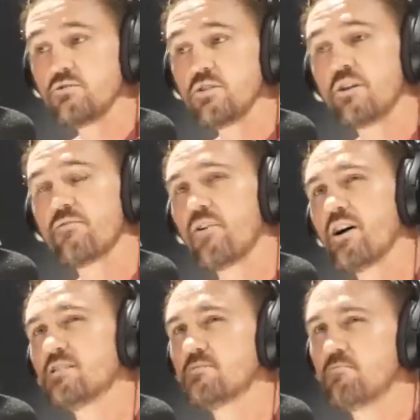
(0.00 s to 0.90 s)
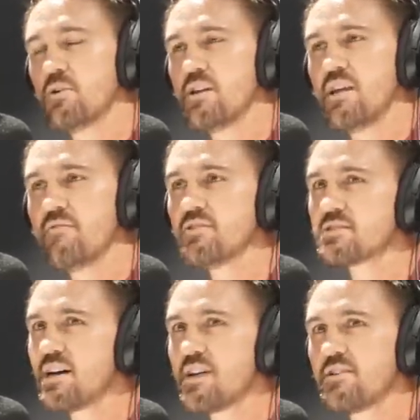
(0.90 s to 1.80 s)
a lot of fights, but I never
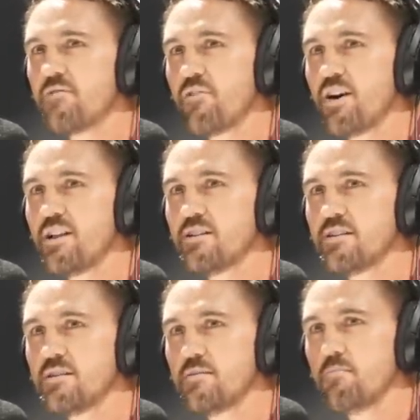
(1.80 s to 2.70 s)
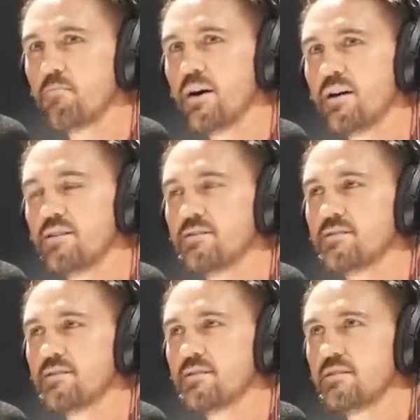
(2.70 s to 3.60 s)
started a fight. But
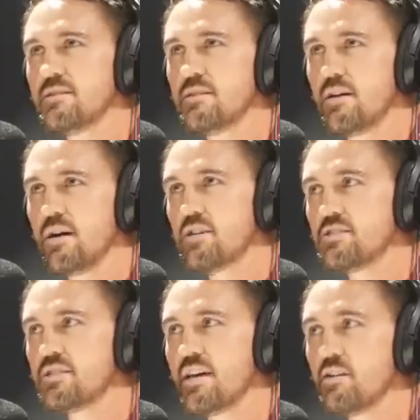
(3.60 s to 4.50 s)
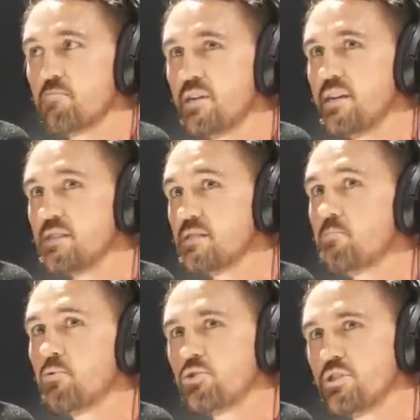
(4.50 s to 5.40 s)
I'd say I'd be easily
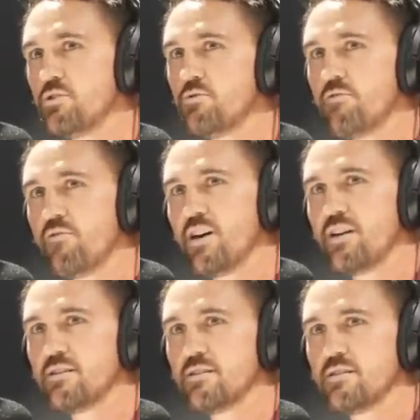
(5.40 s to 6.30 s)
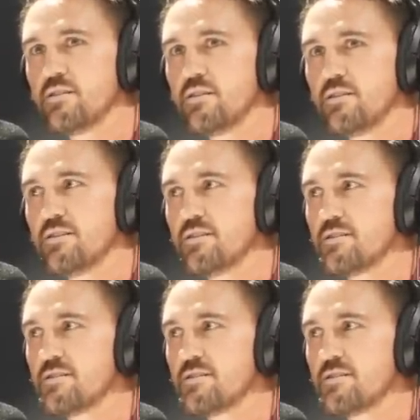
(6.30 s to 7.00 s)
pushed into a fight. Yeah. That counts, eh?